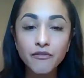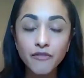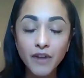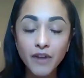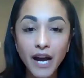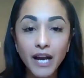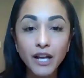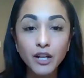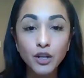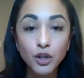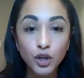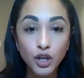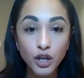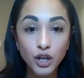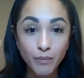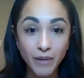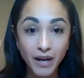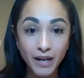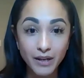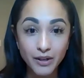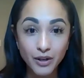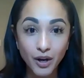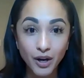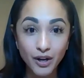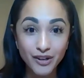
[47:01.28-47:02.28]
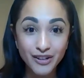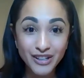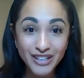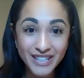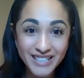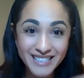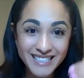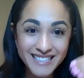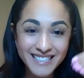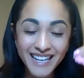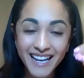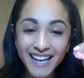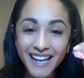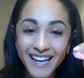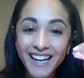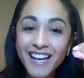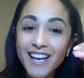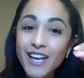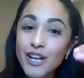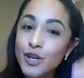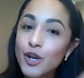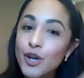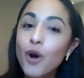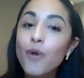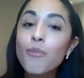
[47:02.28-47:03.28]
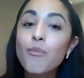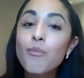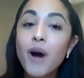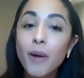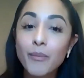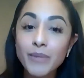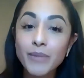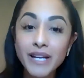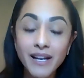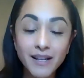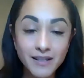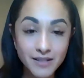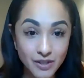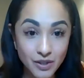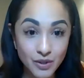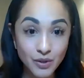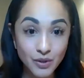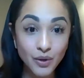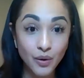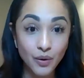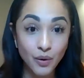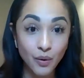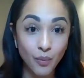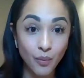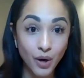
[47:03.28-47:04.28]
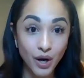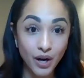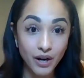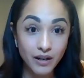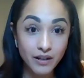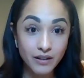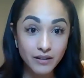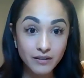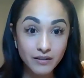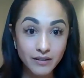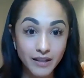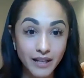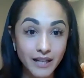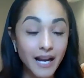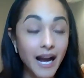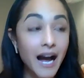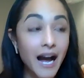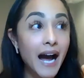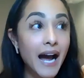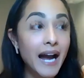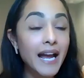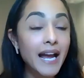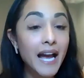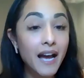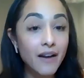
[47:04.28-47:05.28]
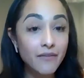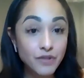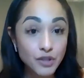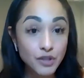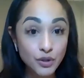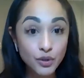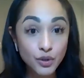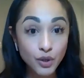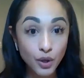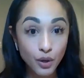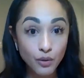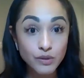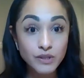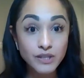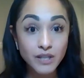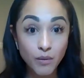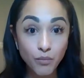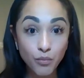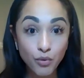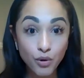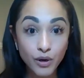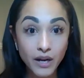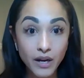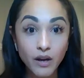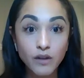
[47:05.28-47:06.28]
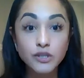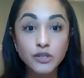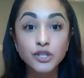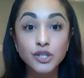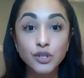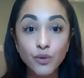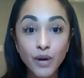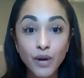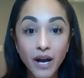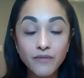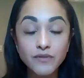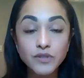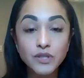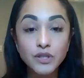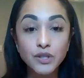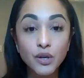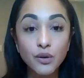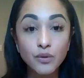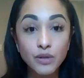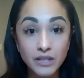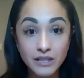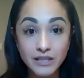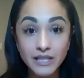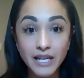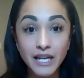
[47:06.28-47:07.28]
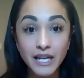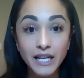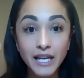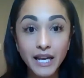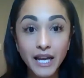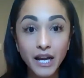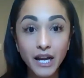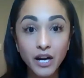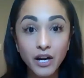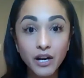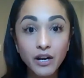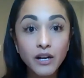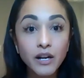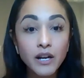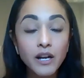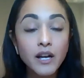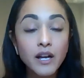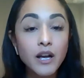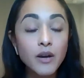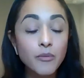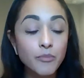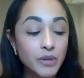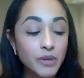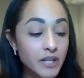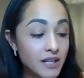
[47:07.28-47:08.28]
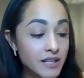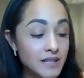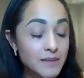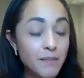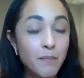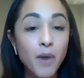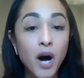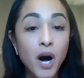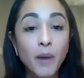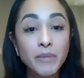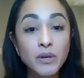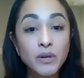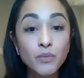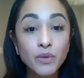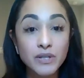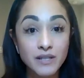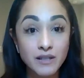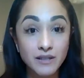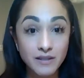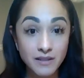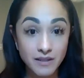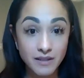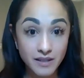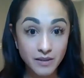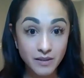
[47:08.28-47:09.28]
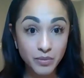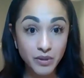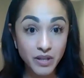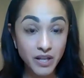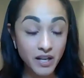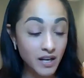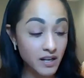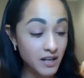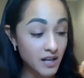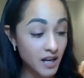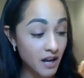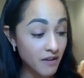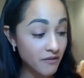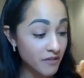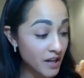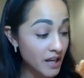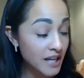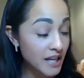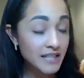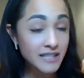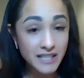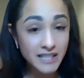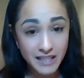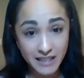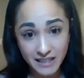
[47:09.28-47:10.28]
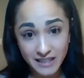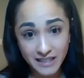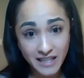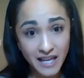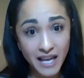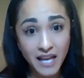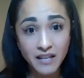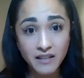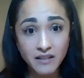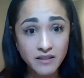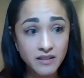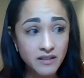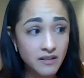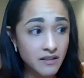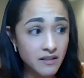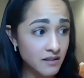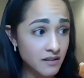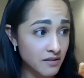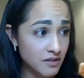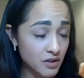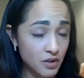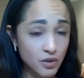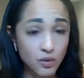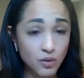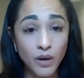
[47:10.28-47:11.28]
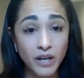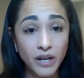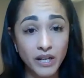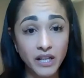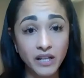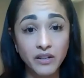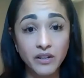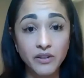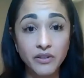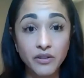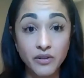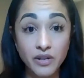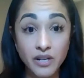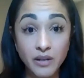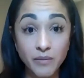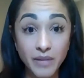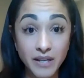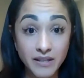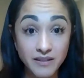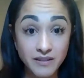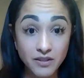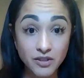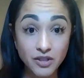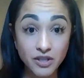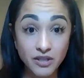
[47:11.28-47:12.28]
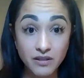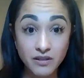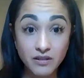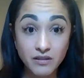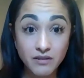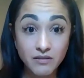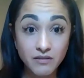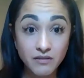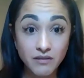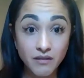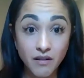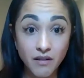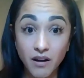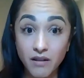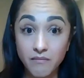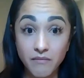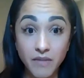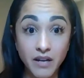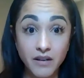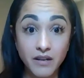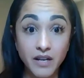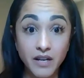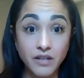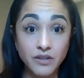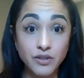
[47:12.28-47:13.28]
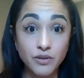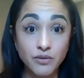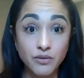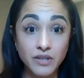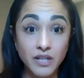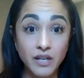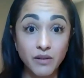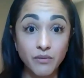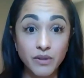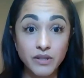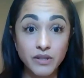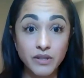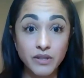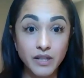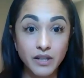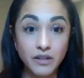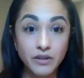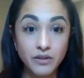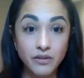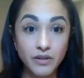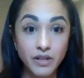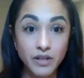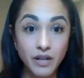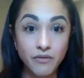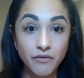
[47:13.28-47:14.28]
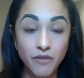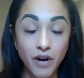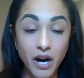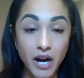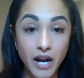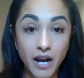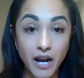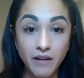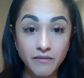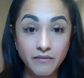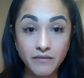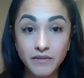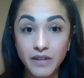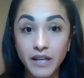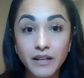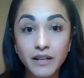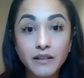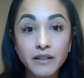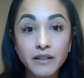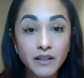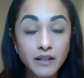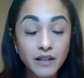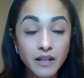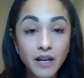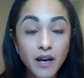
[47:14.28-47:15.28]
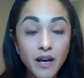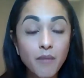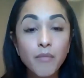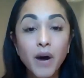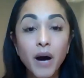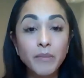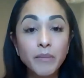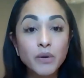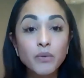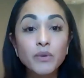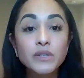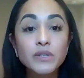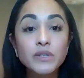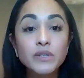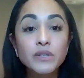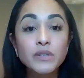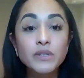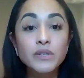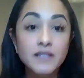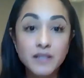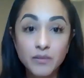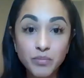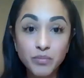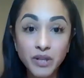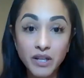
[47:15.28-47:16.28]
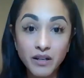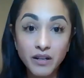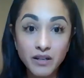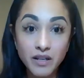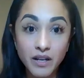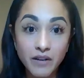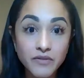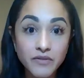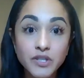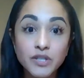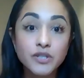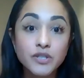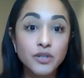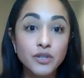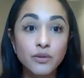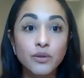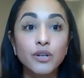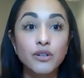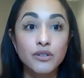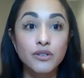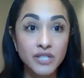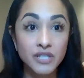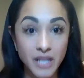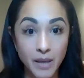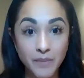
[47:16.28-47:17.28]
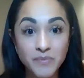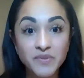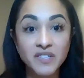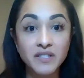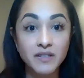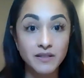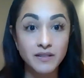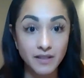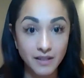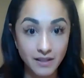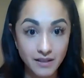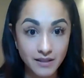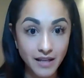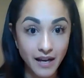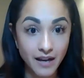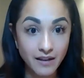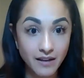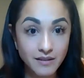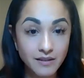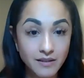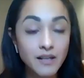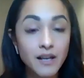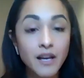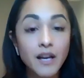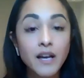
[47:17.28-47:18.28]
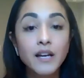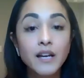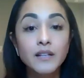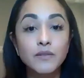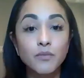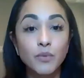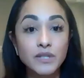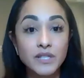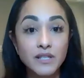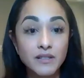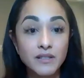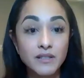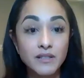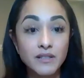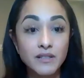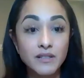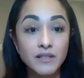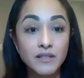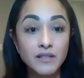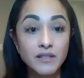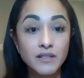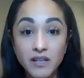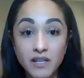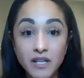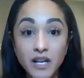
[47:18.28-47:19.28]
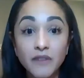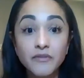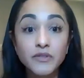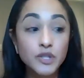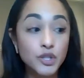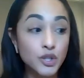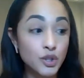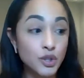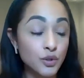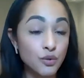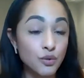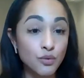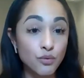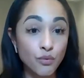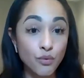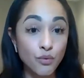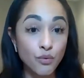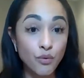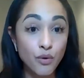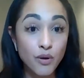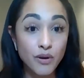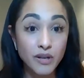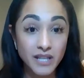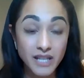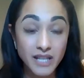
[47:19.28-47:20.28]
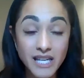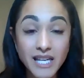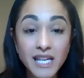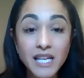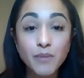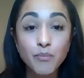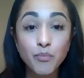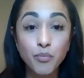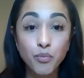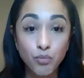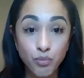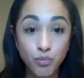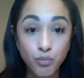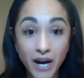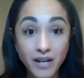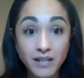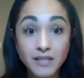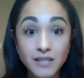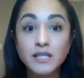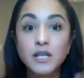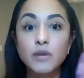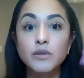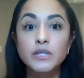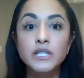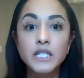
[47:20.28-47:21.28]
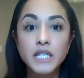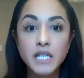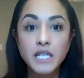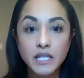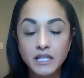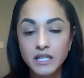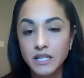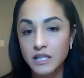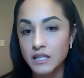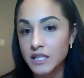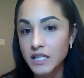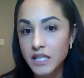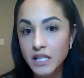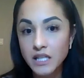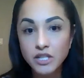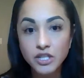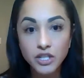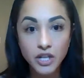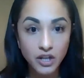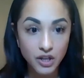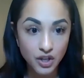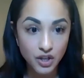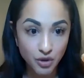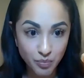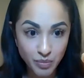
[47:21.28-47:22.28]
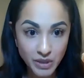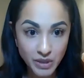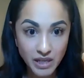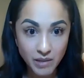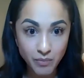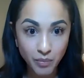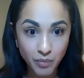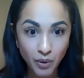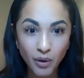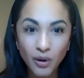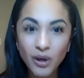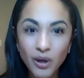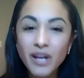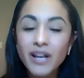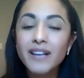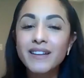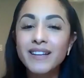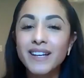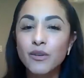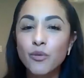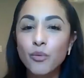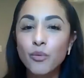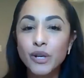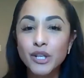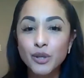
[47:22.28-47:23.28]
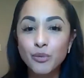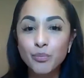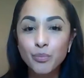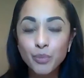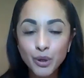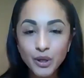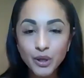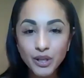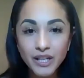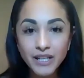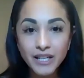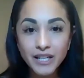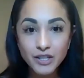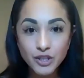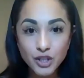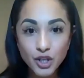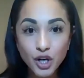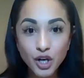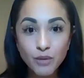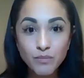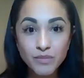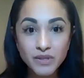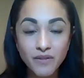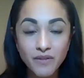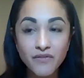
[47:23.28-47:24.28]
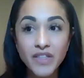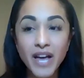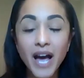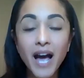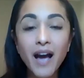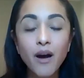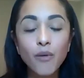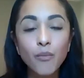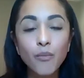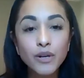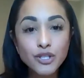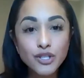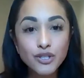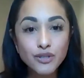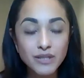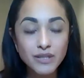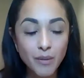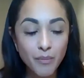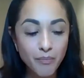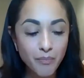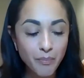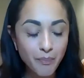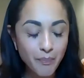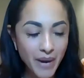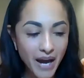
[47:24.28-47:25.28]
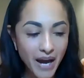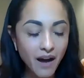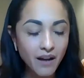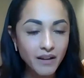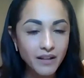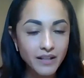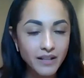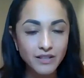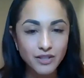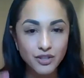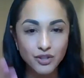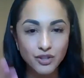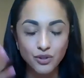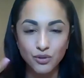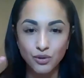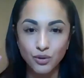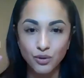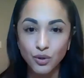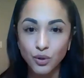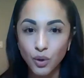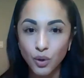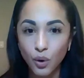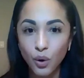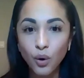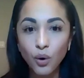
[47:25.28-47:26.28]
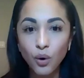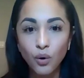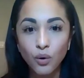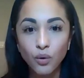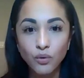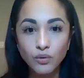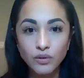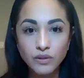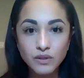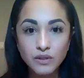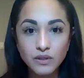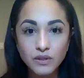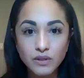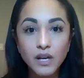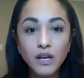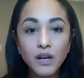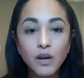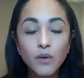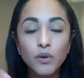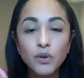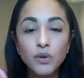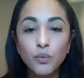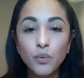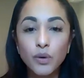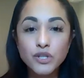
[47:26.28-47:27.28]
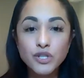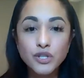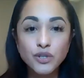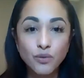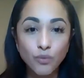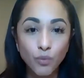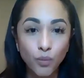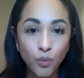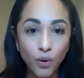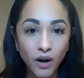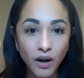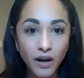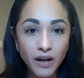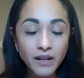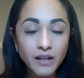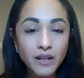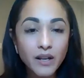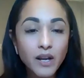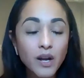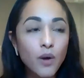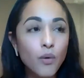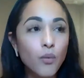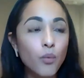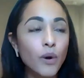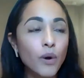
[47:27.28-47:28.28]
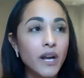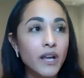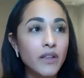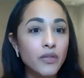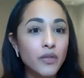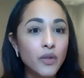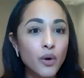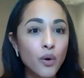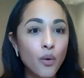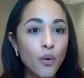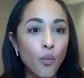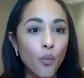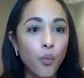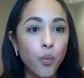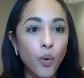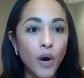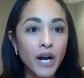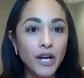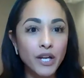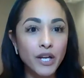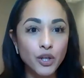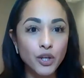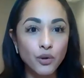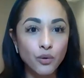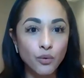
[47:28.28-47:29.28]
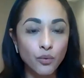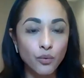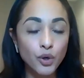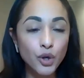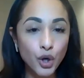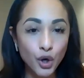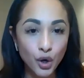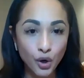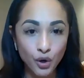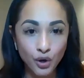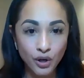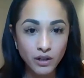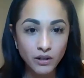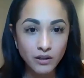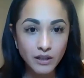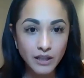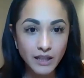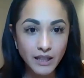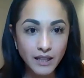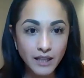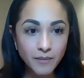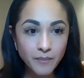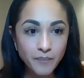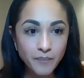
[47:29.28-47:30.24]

I look at my daughter and say, no, mommy has to go to work. Like I have to go somewhere else. You have to go to daycare because mommy wasn't disciplined enough to send 20 to 30 messages on Monday, Tuesday, Wednesday, Thursday, Friday. Like mommy wasn't disciplined enough to do her steps to success. Wasn't disciplined enough to keep ranks, to teach other people. Like when you put it in terms of that, I want you to balance your goals with what you want with what you currently